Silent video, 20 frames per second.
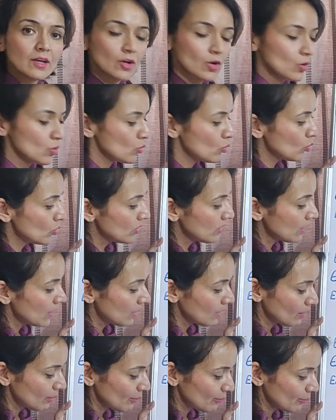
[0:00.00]

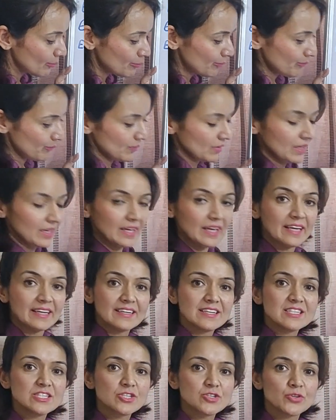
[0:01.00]
coulomb. It
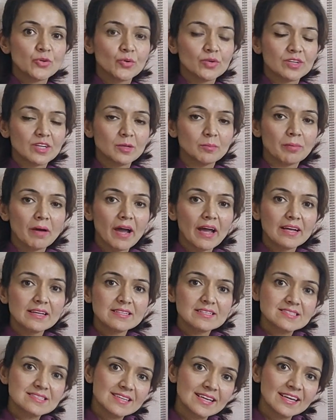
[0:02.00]
is denoted by
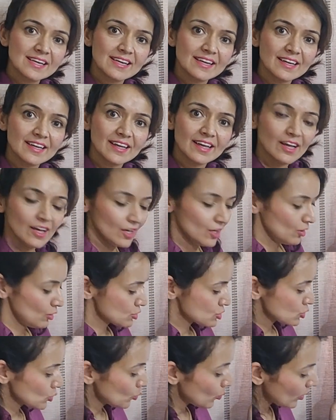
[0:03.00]
C.
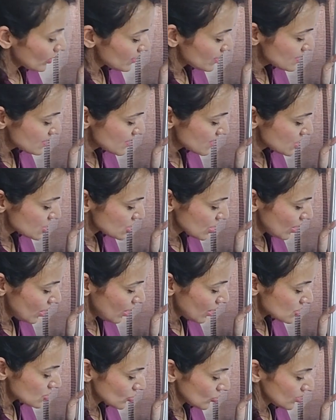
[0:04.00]
So, what is the
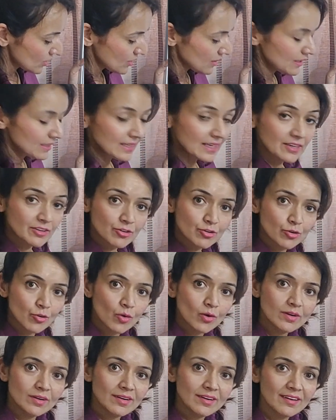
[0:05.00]
charge on an
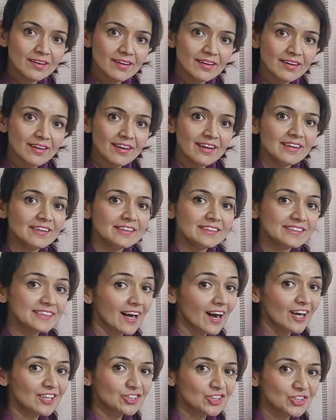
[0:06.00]
electron?
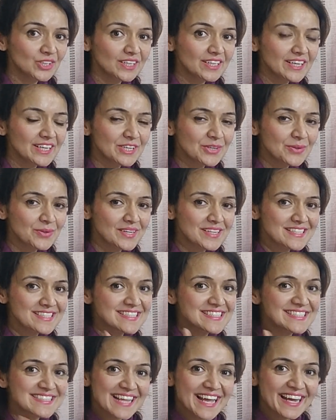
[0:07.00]
Charge on an electron is
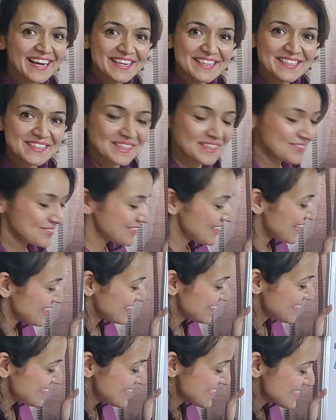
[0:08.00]
negative, that
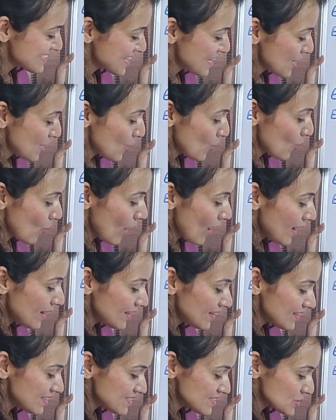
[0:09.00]
is
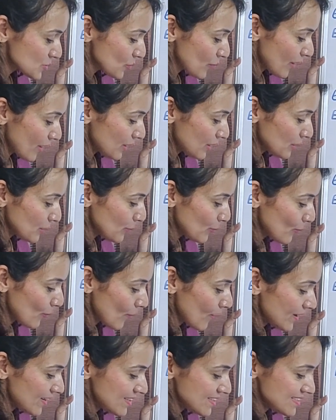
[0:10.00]
minus
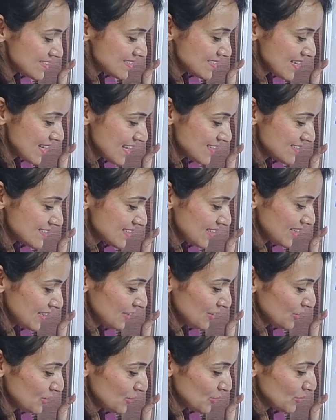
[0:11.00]
1.6
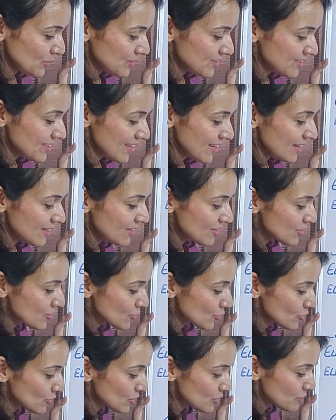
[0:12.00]
into 10
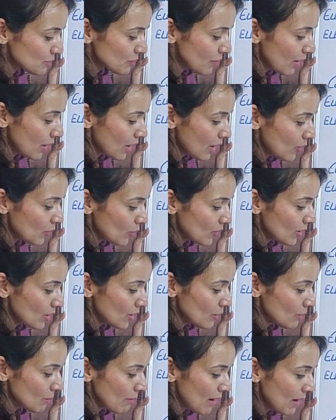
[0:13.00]
to the
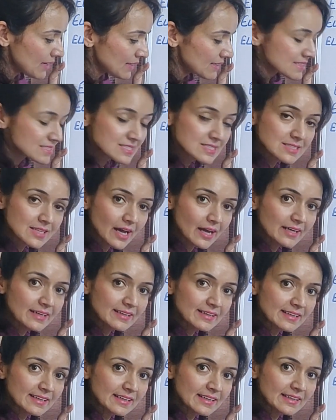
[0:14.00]
power minus
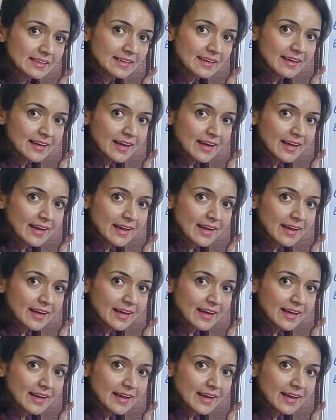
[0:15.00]
19,